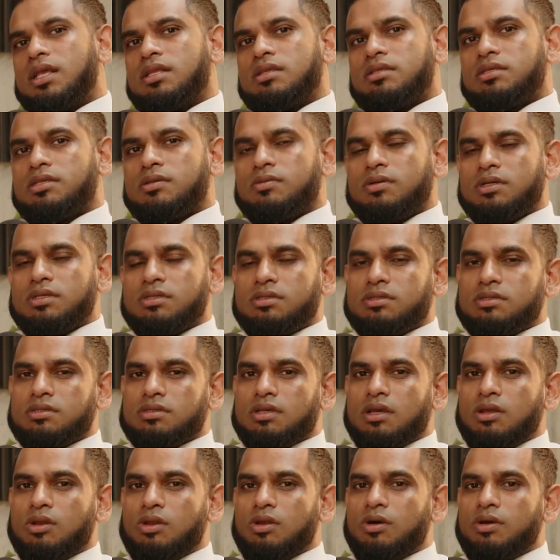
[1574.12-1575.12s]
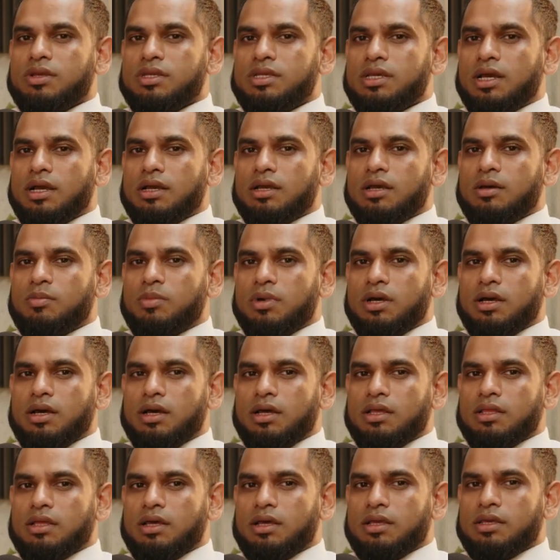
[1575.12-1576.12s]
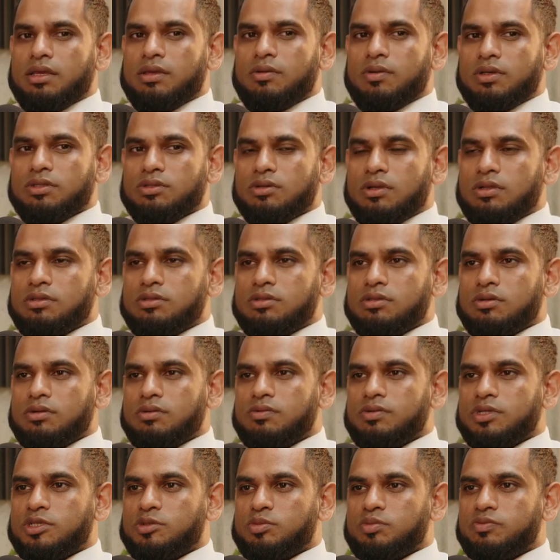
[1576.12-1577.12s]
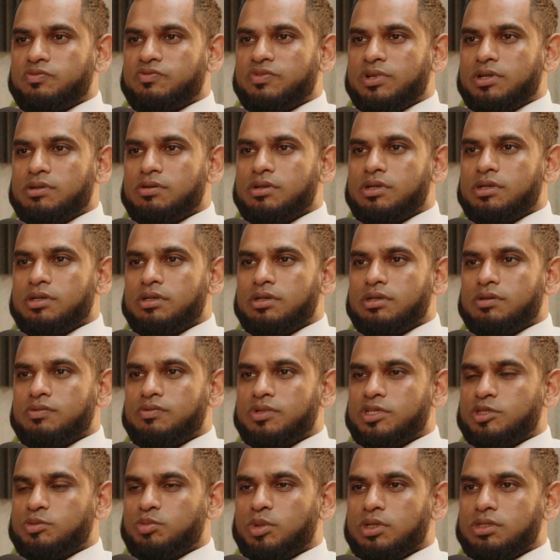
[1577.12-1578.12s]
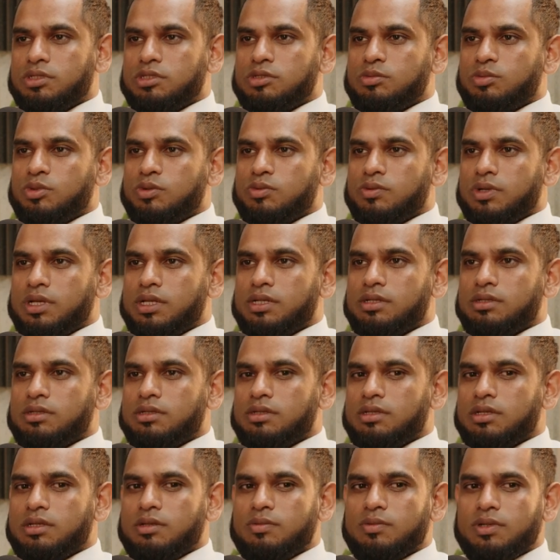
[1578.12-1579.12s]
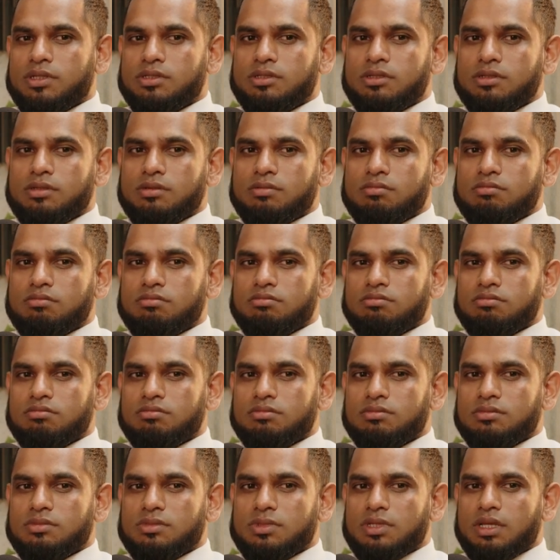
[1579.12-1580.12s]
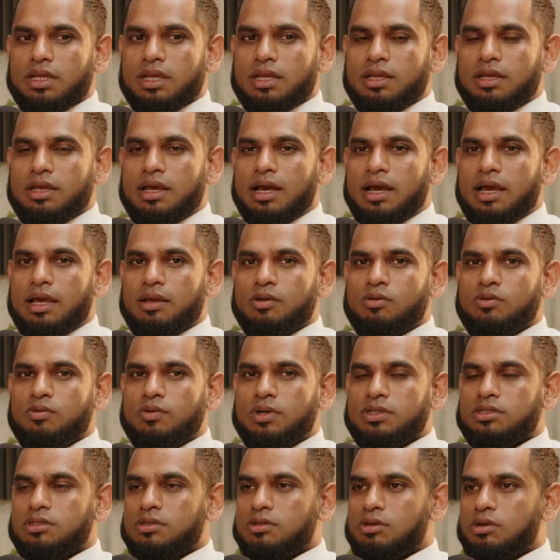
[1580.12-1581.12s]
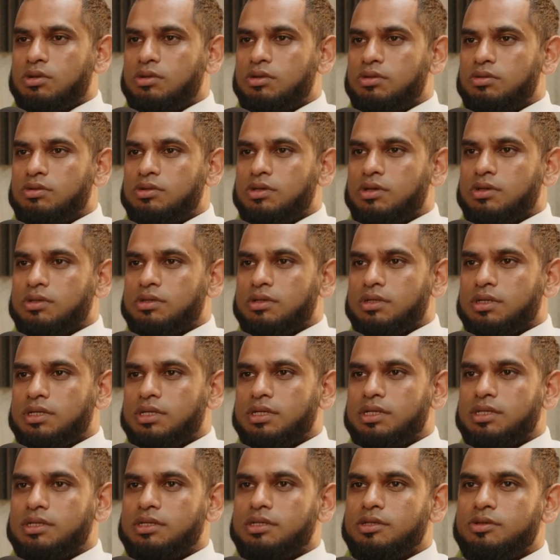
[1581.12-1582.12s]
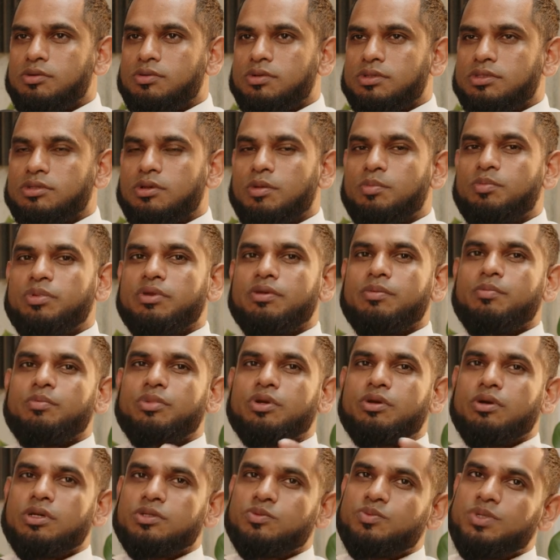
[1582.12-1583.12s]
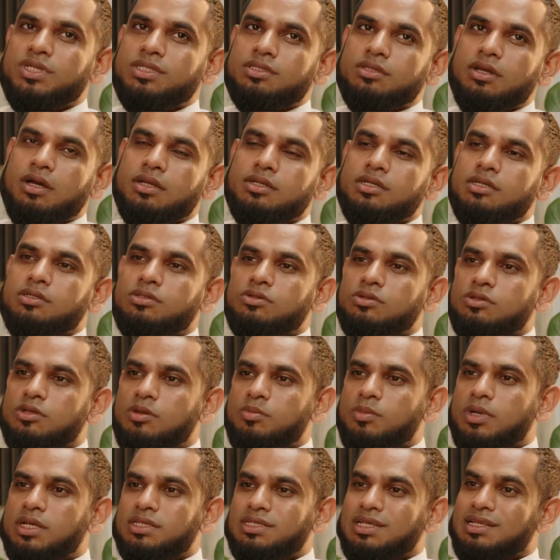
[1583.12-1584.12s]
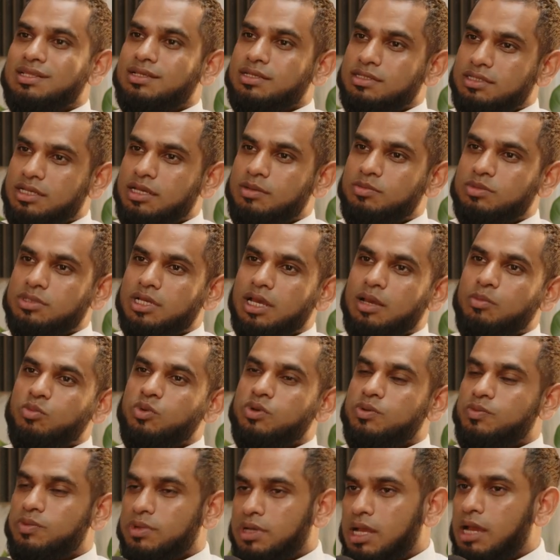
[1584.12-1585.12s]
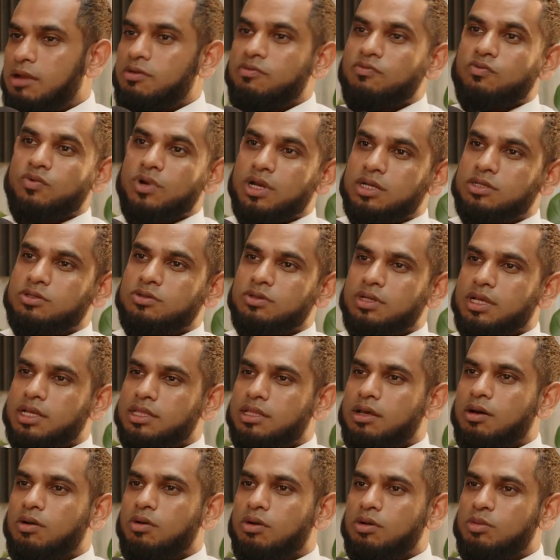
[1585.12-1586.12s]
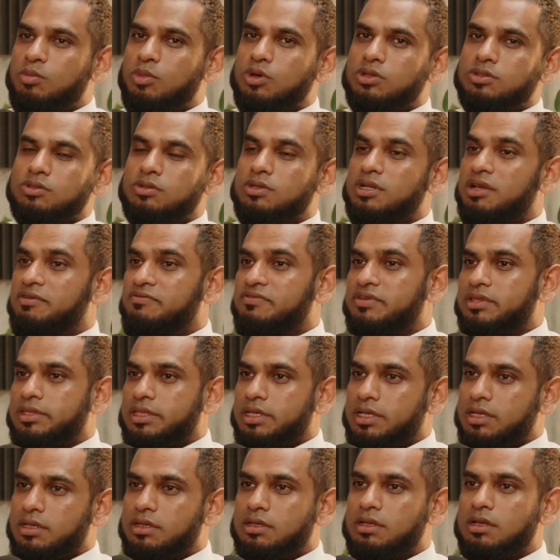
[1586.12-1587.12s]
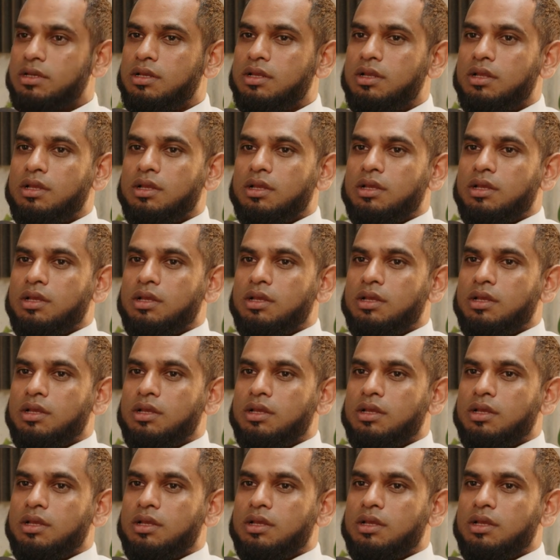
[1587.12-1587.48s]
whilst he was a lot younger, but uh, he was also res- very responsible and he wasn't a guy who wasn't clued on. He knew. So be, because we started Sunnamusk at the same time, we kind of worked together almost on everything.